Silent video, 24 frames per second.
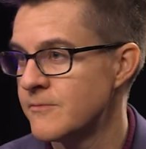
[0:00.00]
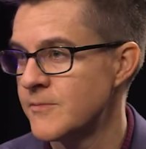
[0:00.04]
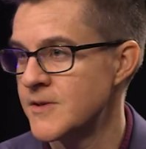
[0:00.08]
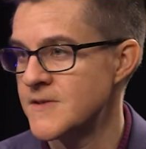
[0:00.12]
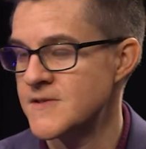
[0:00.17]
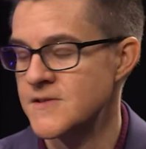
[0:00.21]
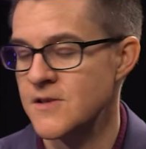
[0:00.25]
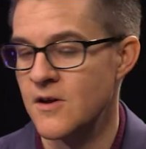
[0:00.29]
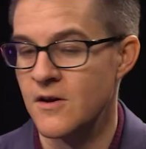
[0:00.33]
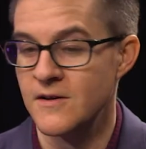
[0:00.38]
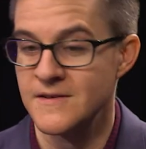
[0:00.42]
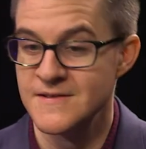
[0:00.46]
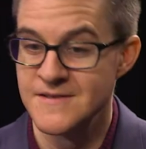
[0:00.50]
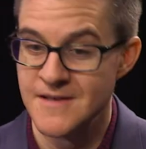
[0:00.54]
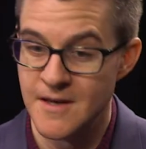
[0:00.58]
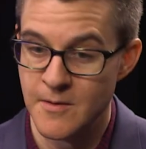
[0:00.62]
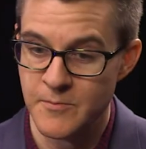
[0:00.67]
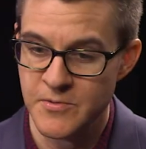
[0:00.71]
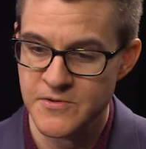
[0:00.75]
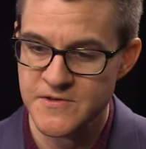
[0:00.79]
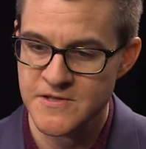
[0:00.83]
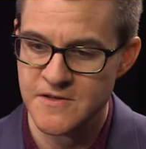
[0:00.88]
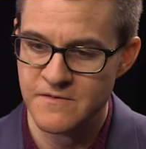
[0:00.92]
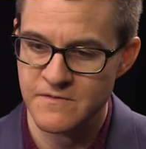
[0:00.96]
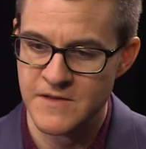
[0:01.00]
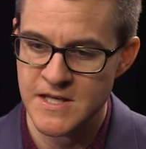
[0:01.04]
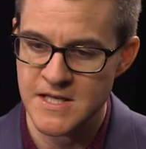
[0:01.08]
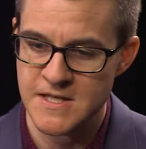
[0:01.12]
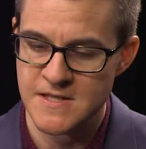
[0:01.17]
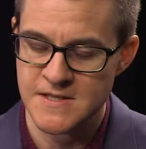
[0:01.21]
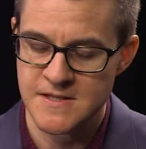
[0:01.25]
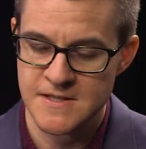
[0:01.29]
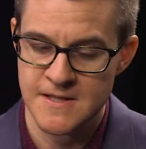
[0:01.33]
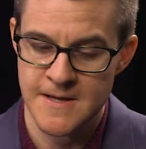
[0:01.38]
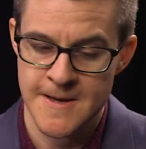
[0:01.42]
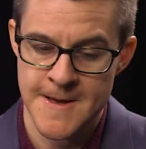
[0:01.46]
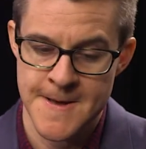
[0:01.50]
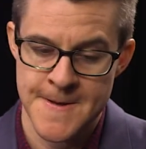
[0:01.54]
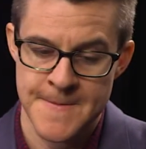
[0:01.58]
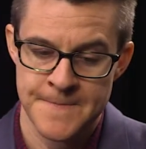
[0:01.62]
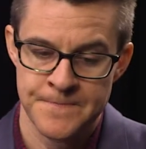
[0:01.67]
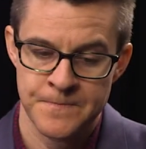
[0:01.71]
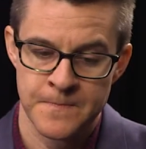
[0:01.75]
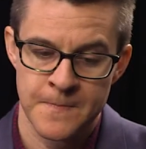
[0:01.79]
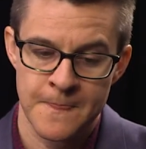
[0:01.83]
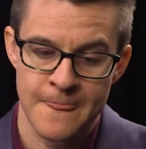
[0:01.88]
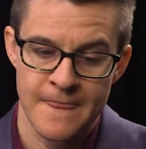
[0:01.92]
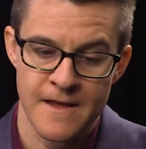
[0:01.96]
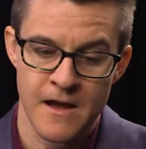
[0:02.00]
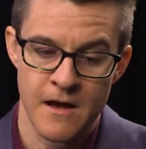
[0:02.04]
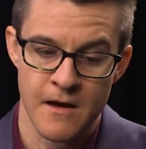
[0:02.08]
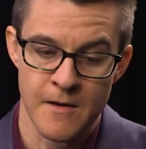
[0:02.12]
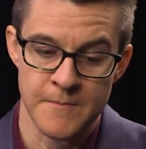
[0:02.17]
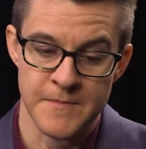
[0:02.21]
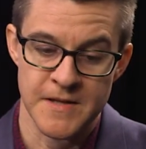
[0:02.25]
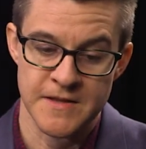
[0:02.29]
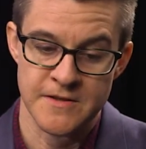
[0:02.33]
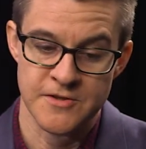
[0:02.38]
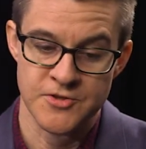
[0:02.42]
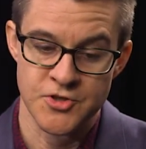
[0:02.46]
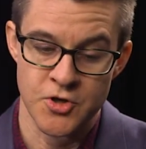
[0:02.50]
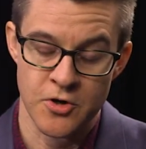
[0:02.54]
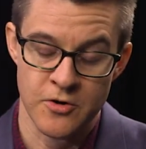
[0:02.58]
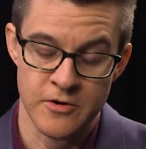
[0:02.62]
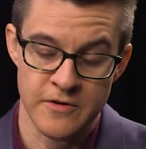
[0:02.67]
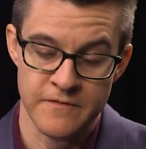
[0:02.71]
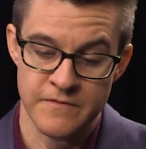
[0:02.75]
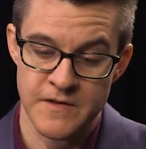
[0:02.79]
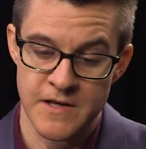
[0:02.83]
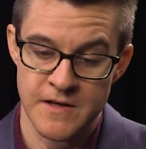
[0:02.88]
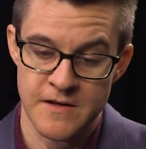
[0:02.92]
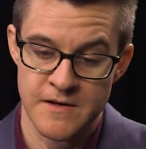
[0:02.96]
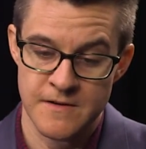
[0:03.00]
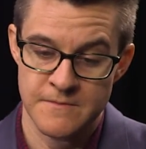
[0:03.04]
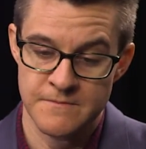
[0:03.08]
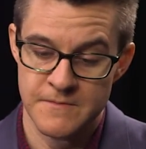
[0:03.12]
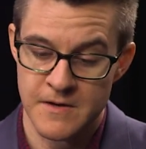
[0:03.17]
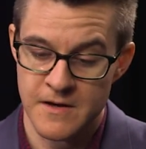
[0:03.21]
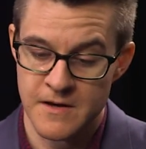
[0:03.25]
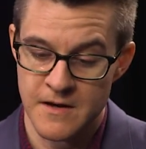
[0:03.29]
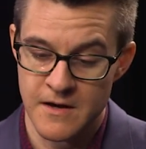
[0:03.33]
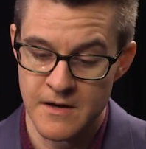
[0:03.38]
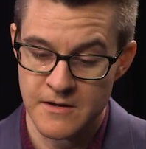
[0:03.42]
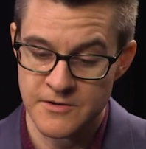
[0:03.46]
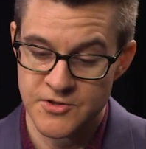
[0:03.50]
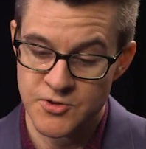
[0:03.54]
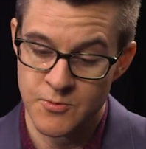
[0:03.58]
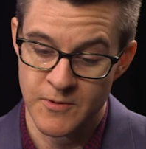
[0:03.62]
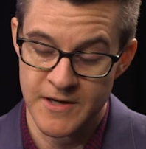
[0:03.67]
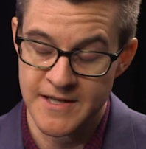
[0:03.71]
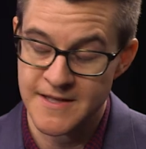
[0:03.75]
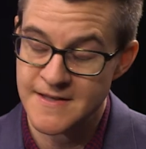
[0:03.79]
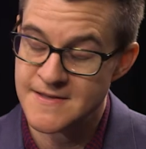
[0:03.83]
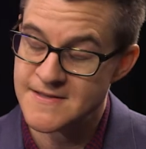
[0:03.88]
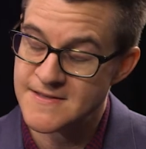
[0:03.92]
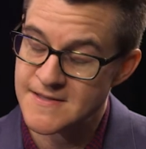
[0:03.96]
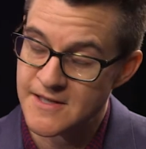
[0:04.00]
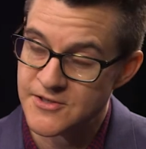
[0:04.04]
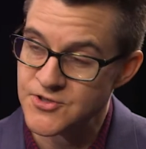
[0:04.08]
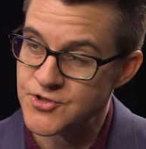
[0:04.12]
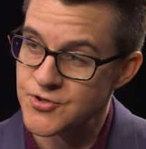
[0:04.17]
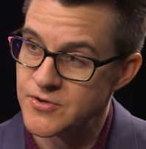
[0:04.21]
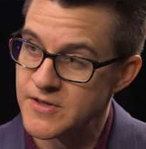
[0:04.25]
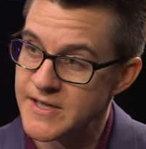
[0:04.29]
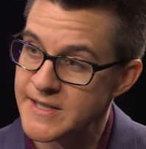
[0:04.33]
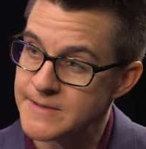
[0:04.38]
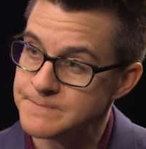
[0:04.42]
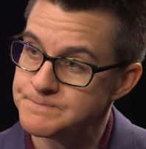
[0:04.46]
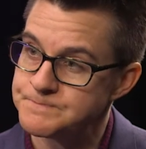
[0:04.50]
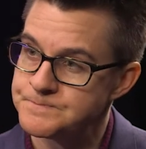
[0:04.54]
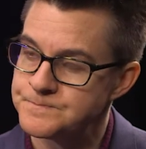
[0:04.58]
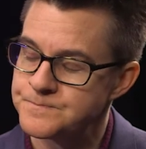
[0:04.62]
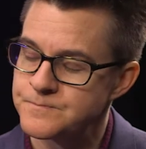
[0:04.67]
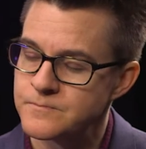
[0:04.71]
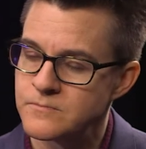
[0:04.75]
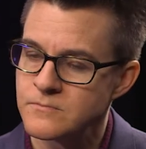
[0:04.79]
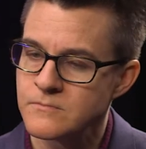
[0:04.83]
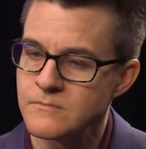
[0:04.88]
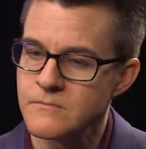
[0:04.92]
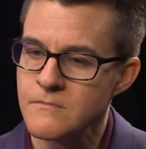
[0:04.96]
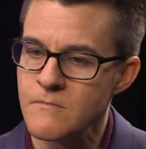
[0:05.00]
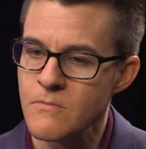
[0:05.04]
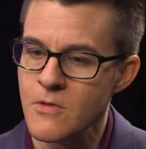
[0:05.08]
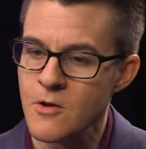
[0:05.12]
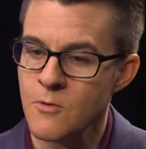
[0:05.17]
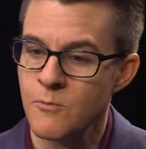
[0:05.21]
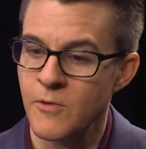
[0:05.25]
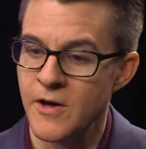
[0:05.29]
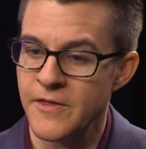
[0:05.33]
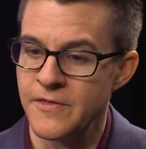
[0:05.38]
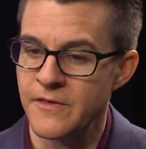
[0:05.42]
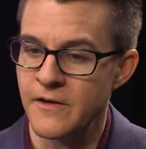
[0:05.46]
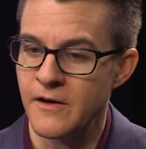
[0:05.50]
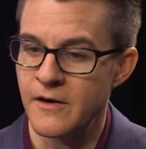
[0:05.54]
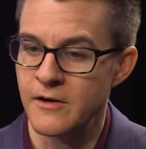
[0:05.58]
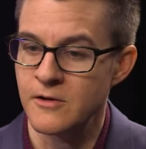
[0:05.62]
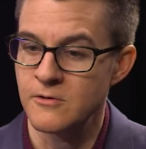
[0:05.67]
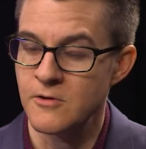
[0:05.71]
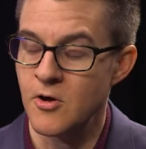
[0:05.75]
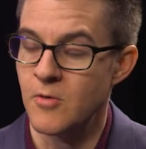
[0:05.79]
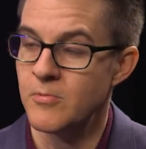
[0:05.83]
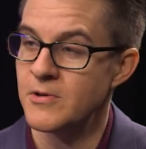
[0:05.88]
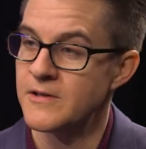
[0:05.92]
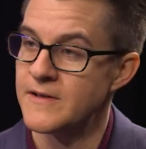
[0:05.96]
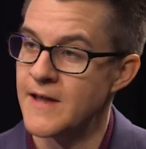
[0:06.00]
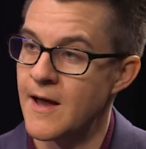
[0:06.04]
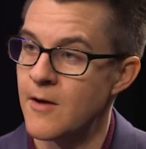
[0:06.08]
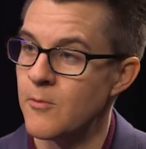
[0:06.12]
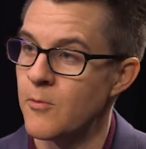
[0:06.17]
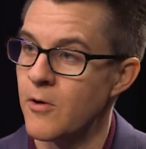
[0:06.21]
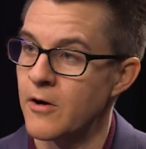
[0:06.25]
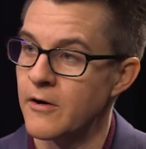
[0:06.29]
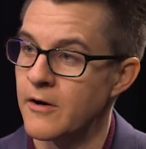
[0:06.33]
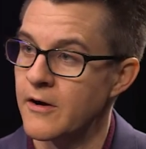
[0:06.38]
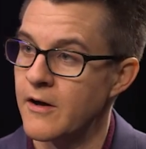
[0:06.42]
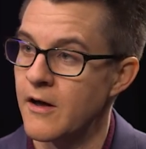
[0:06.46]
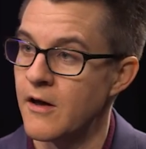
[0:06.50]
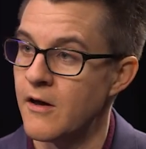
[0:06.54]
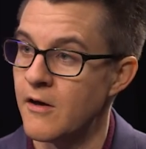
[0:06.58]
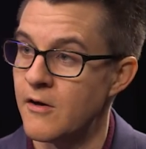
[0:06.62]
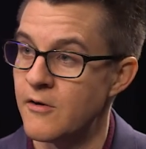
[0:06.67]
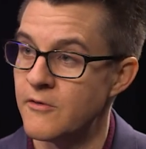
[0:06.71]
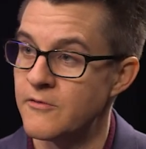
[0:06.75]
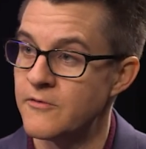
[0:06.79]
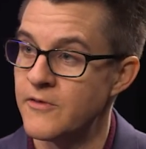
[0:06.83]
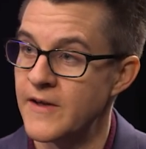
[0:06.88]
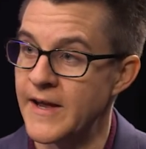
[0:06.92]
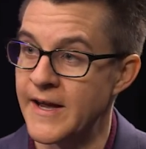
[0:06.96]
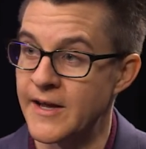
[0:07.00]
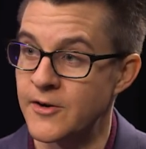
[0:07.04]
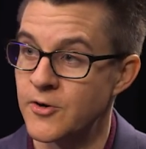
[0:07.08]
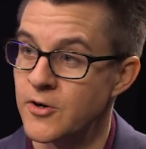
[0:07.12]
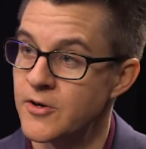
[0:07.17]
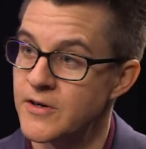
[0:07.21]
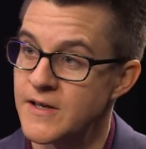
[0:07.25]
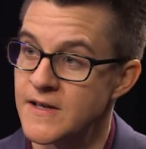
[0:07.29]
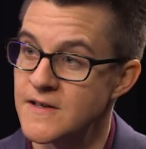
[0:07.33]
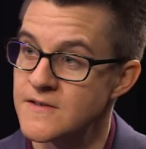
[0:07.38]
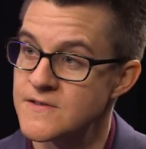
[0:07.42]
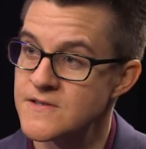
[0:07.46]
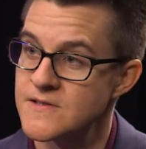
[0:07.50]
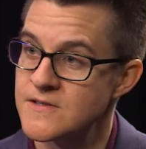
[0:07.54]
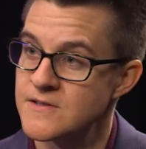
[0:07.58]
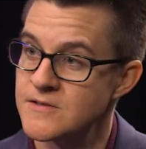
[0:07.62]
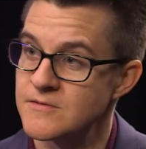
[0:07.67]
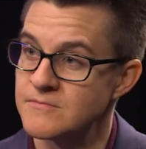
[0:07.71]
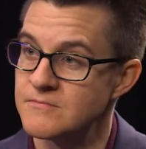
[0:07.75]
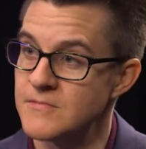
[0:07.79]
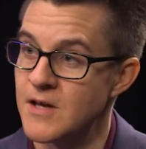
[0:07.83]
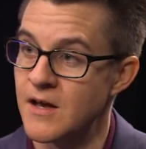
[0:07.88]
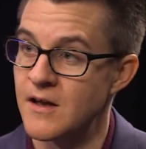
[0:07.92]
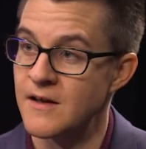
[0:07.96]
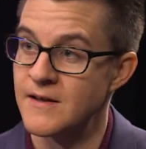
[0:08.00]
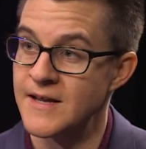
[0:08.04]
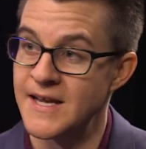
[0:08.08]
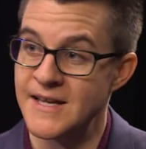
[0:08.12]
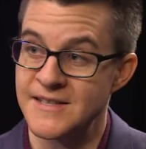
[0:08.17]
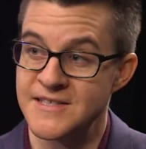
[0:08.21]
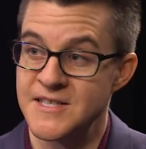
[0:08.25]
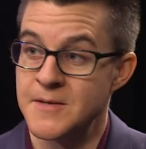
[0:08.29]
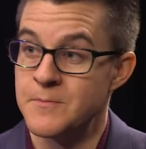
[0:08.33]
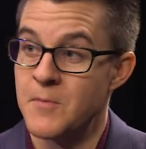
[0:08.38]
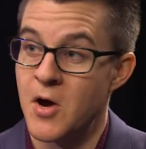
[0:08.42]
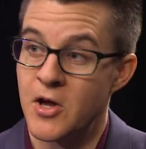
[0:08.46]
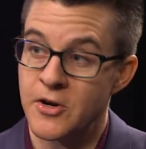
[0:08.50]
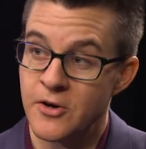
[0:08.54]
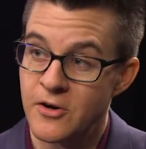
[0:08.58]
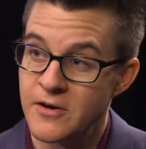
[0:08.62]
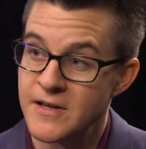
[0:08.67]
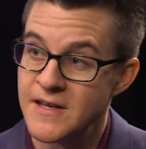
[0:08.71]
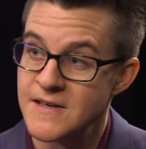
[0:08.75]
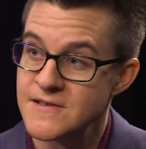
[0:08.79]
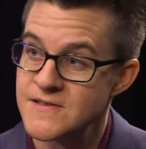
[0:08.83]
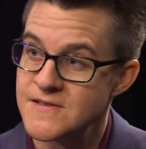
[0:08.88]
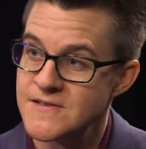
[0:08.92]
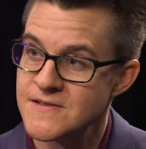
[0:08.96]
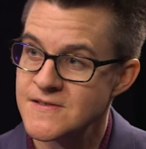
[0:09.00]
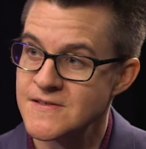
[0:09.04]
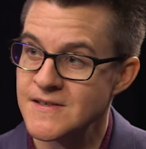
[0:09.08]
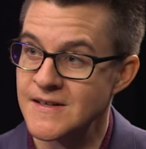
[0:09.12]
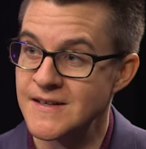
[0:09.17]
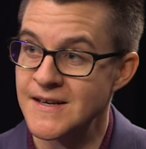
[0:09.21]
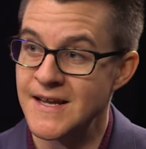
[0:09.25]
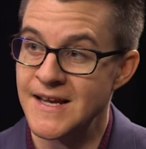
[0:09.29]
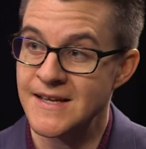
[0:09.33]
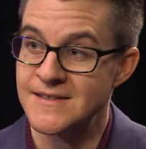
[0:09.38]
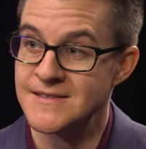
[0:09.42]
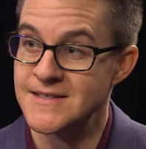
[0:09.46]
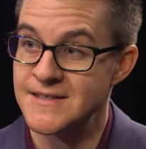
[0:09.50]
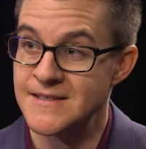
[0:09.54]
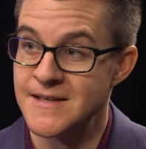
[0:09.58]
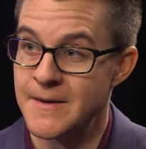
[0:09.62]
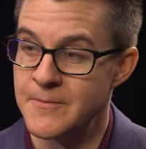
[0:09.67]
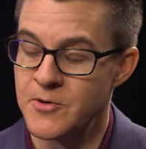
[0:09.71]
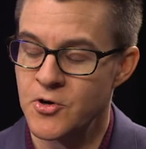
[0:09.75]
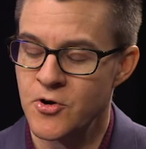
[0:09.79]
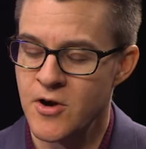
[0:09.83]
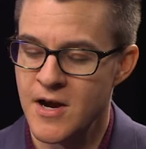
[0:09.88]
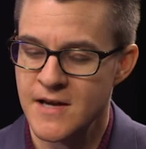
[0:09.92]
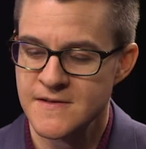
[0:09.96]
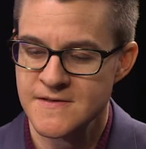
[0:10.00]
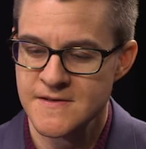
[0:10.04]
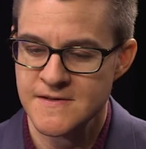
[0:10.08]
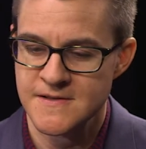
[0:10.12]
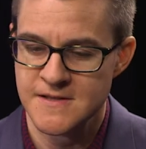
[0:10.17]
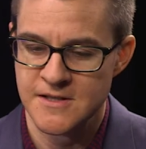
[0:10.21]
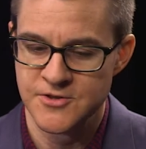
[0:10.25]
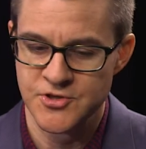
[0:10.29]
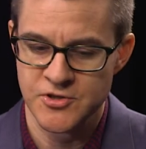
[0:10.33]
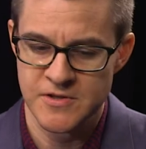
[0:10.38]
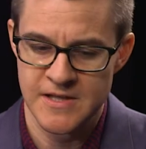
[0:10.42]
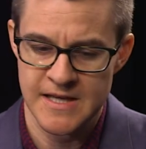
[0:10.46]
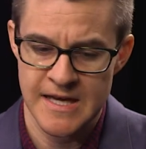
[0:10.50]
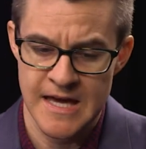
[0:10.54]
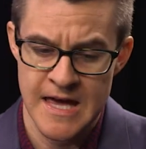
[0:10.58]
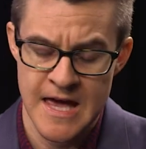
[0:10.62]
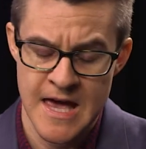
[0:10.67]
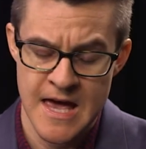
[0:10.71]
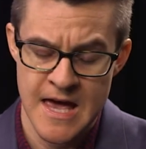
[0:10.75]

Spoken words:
We saw examples of this at the turn of the 20th century with a global network of anarchist, anti-monarchists and anti-democrats, essentially.